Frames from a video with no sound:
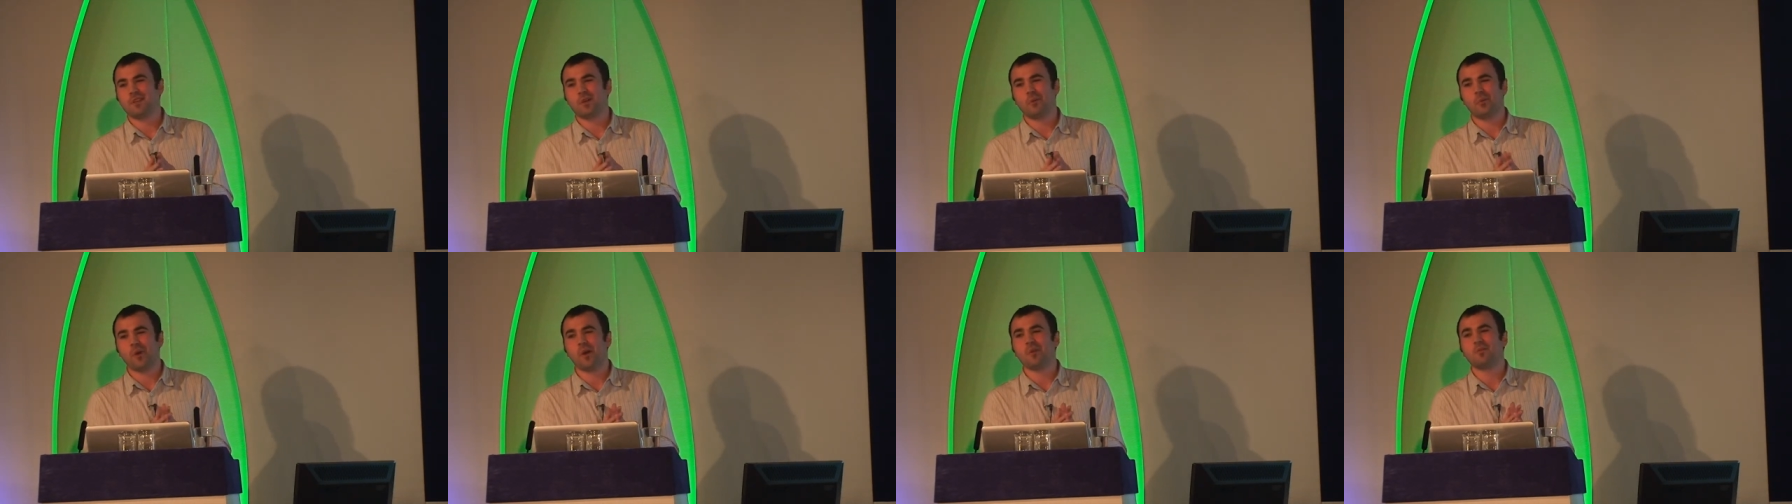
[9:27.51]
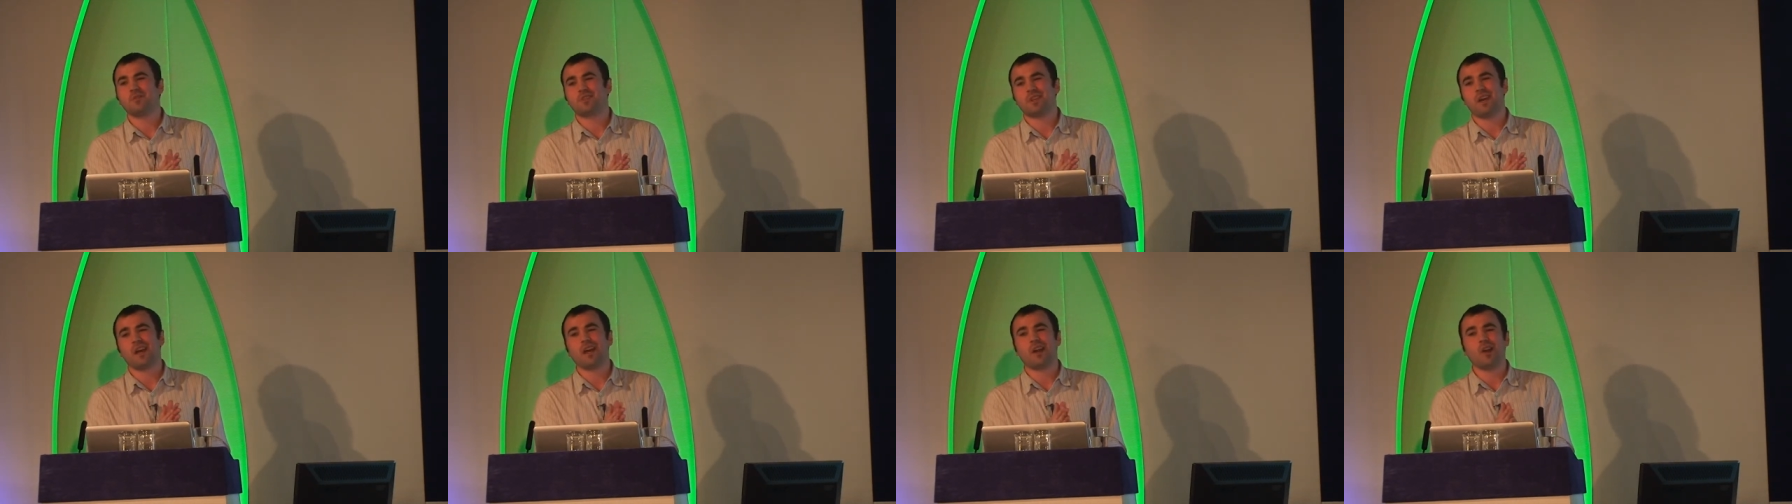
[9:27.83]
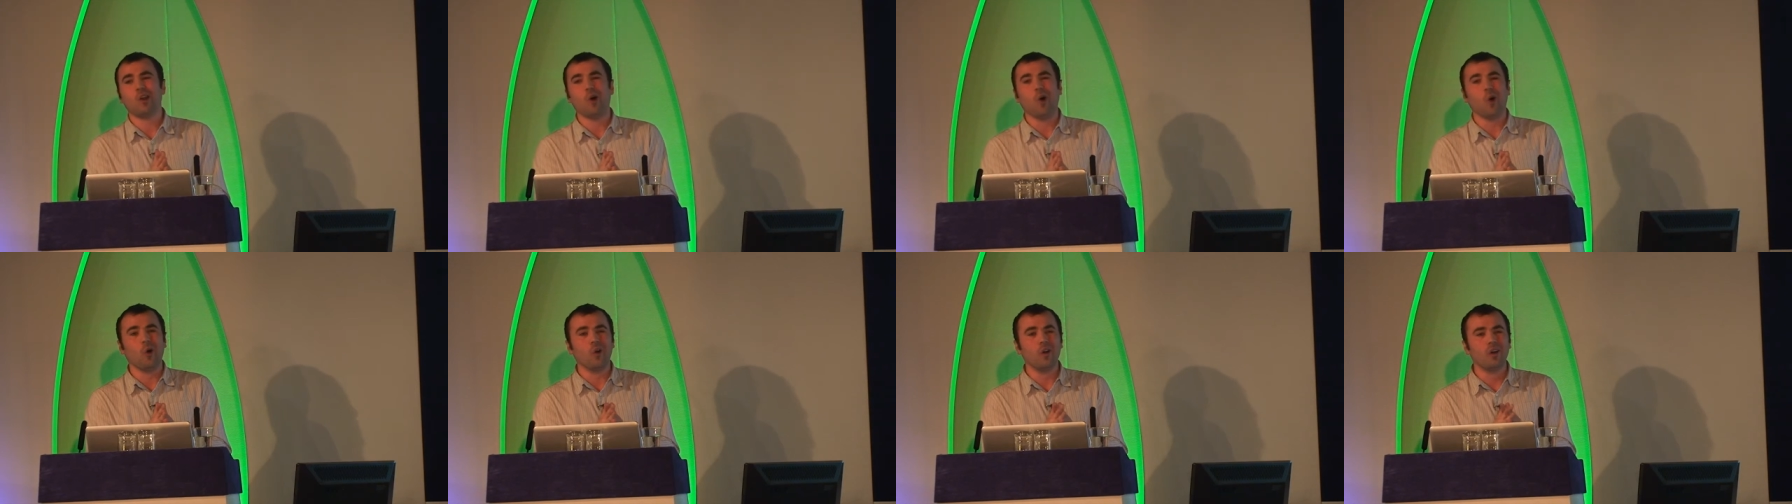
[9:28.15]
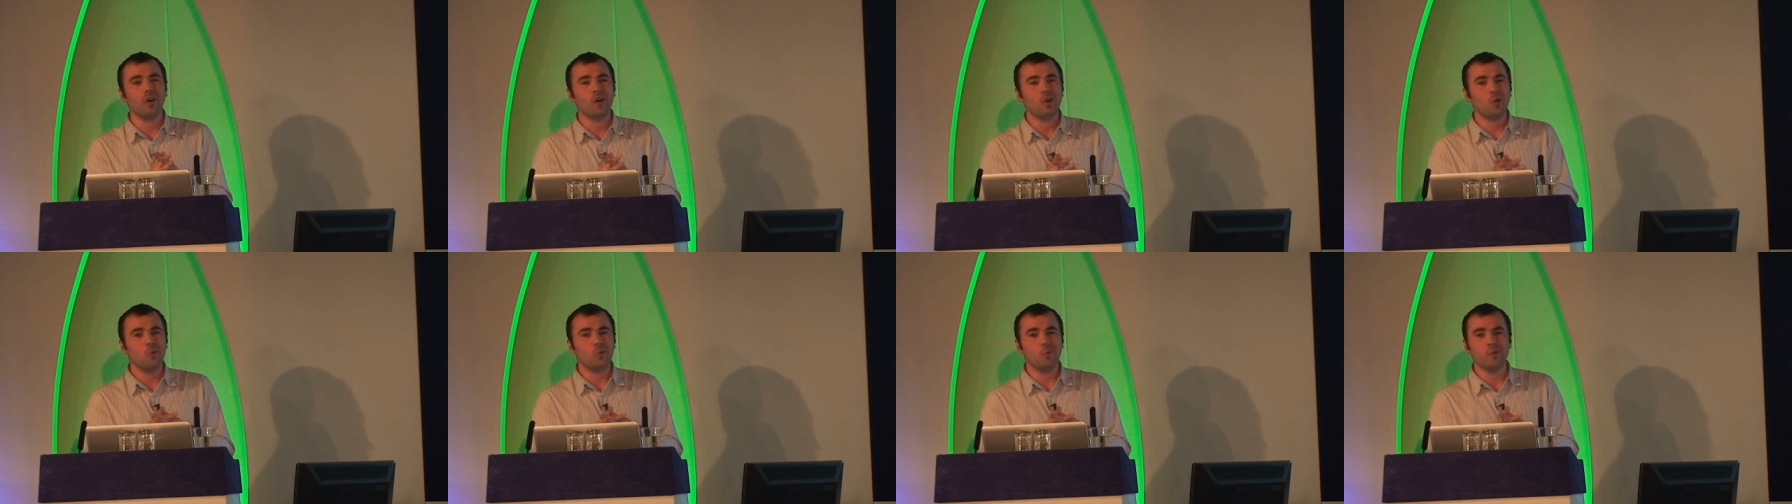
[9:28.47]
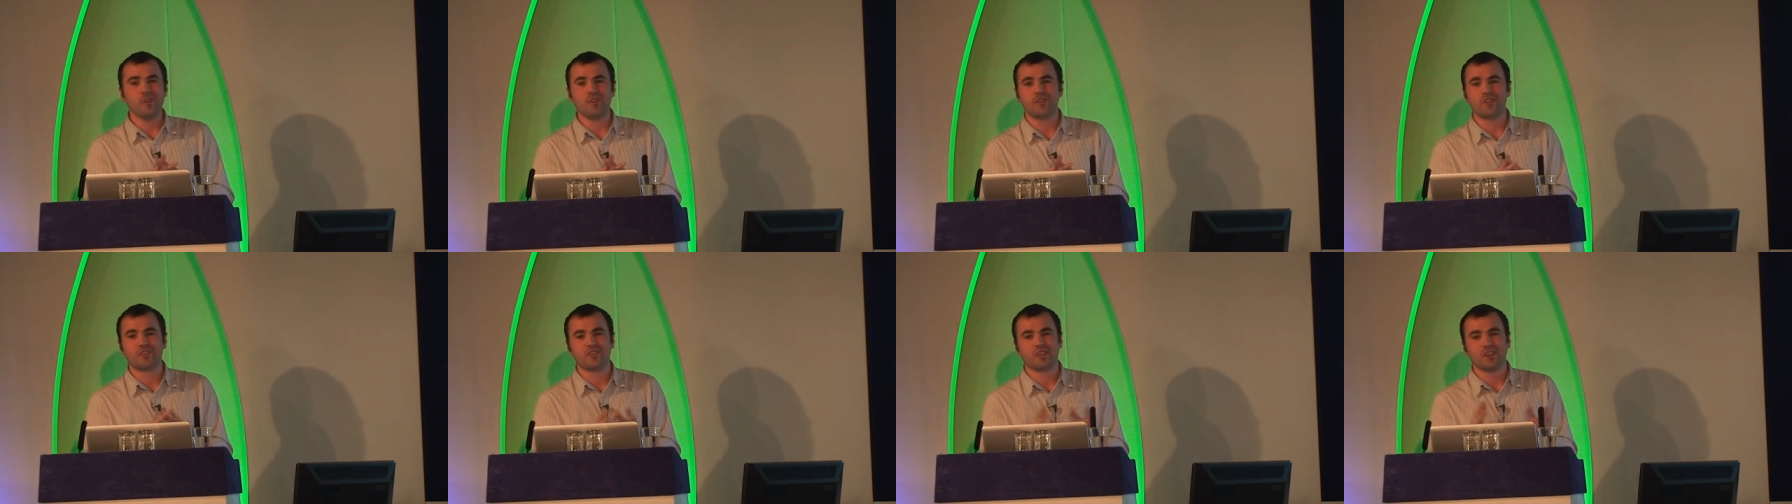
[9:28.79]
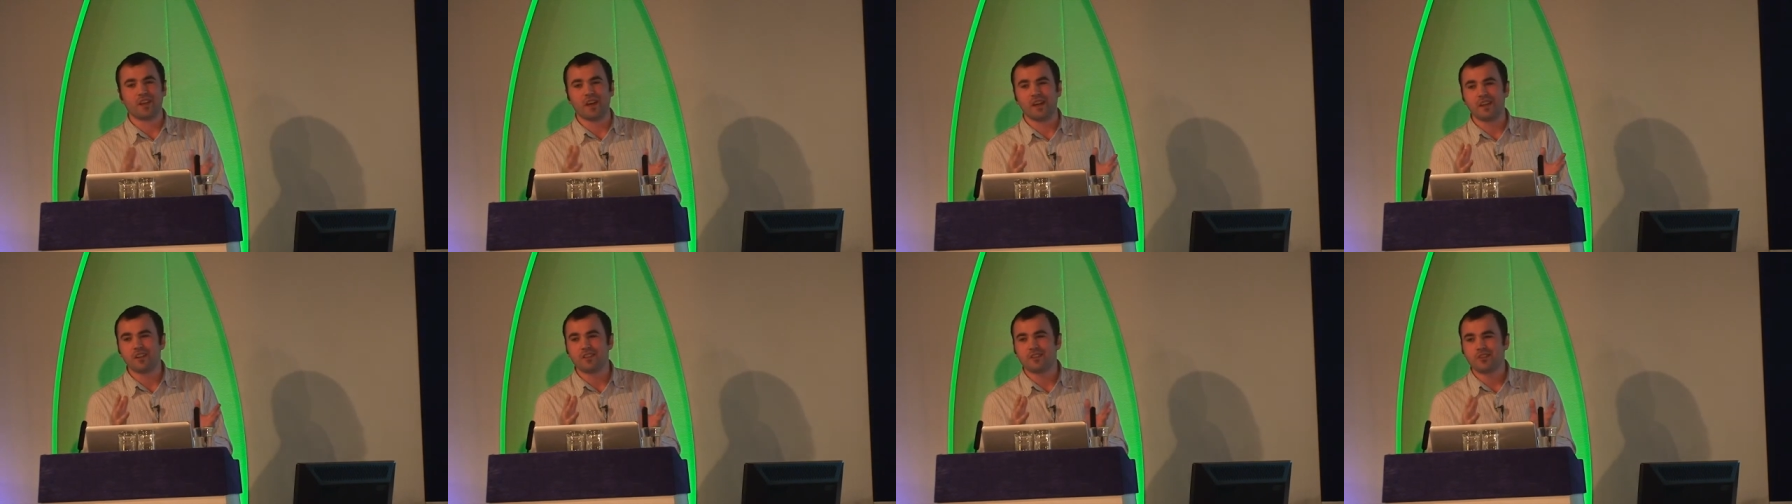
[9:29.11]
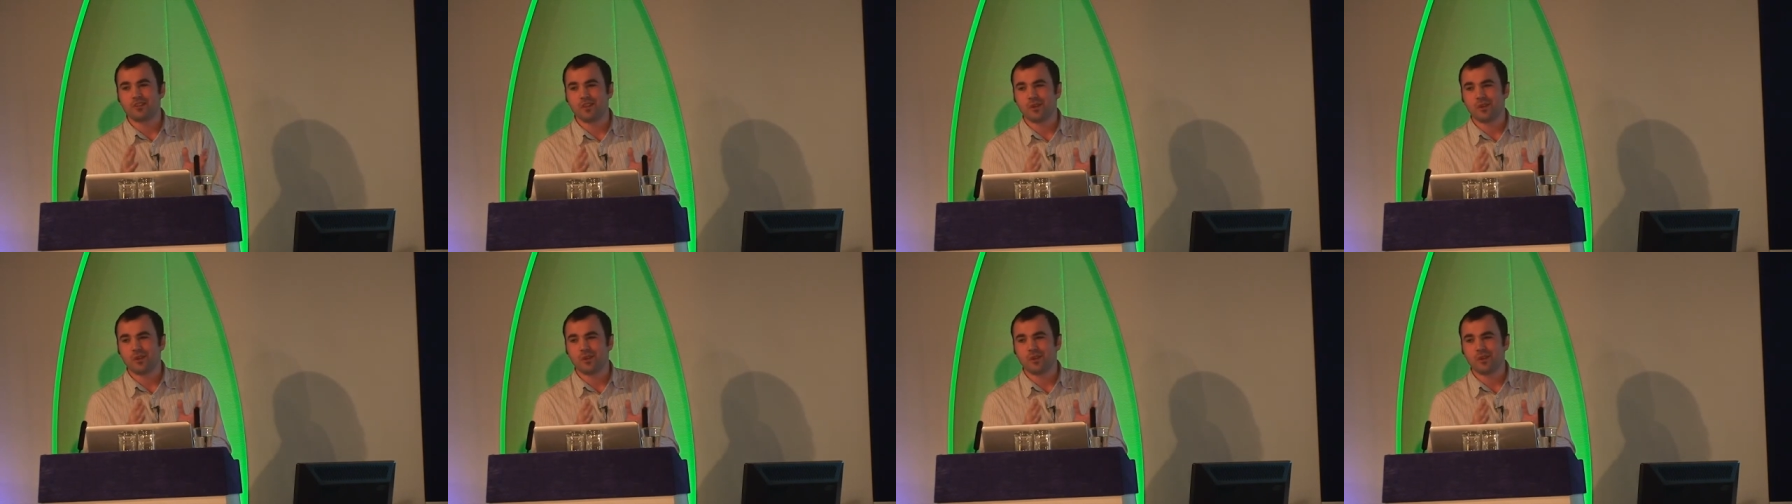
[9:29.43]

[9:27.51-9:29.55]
It won't take long with today's